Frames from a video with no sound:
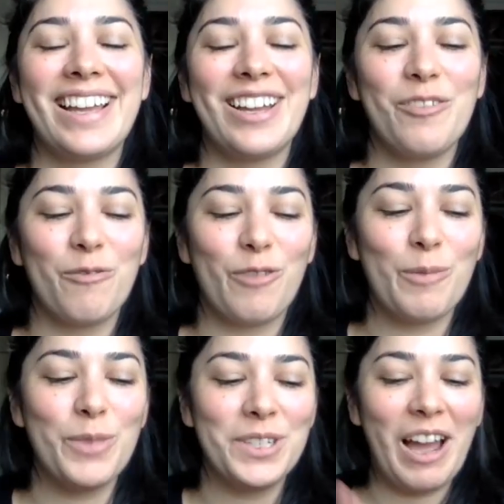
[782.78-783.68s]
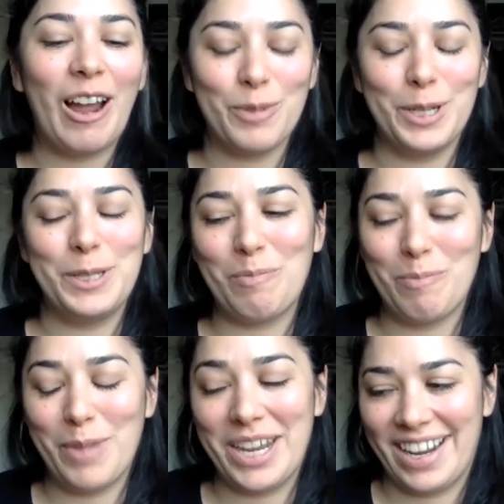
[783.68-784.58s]
Like from the time we
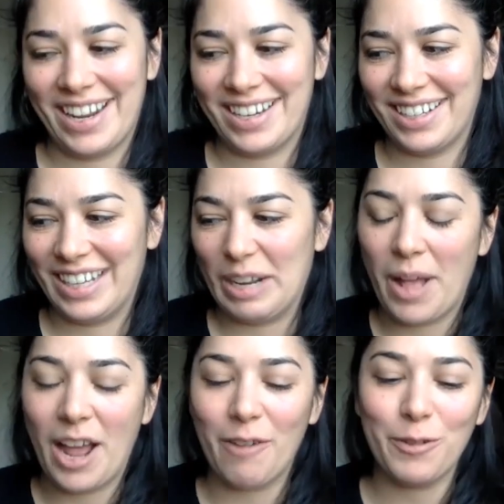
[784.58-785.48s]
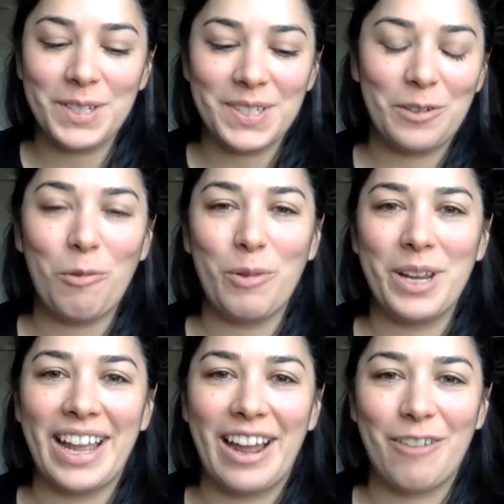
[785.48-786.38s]
submitted, like every single
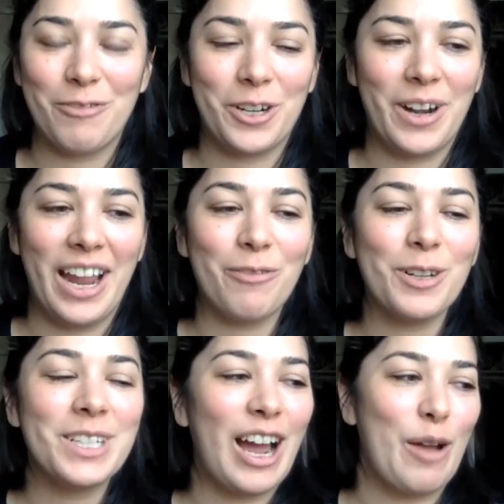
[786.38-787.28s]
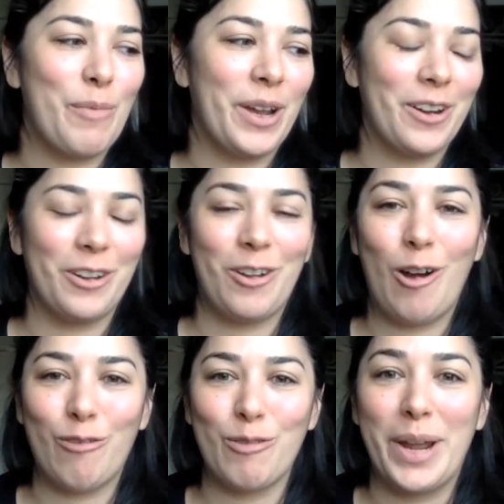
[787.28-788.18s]
week after, every time I got a
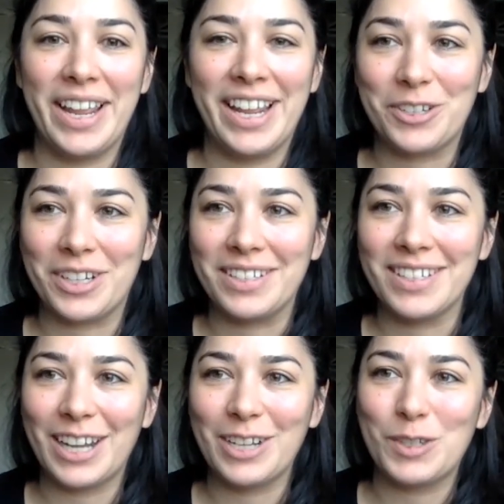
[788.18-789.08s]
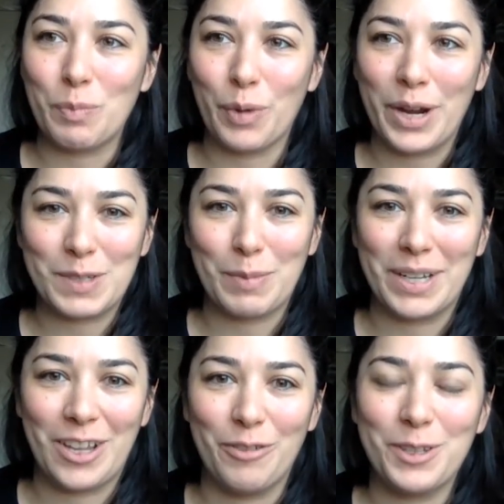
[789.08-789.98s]
call from my agents, I just braced
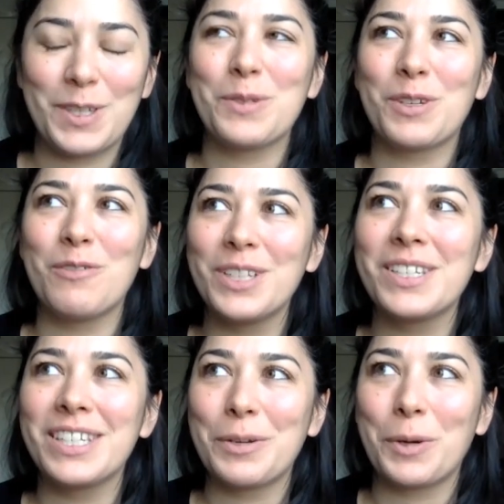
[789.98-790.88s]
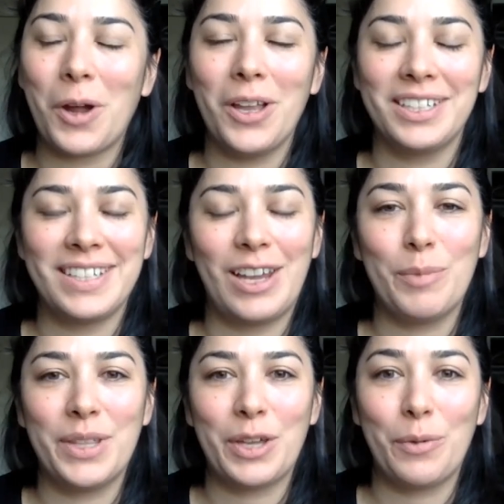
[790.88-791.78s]
myself because I was convinced they were calling to tell
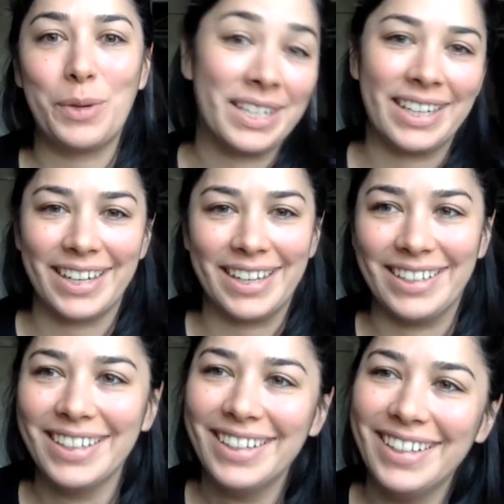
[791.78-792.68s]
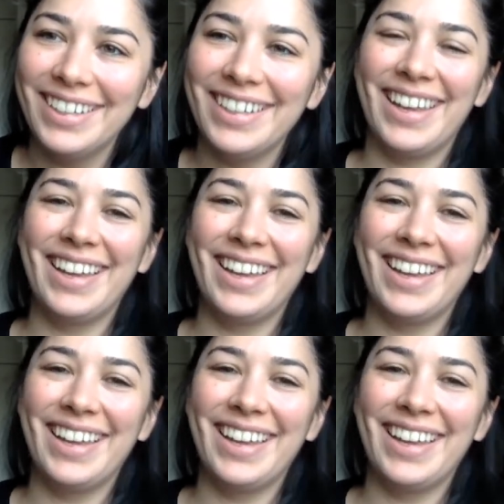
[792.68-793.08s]
me that we didn't get in. Sure.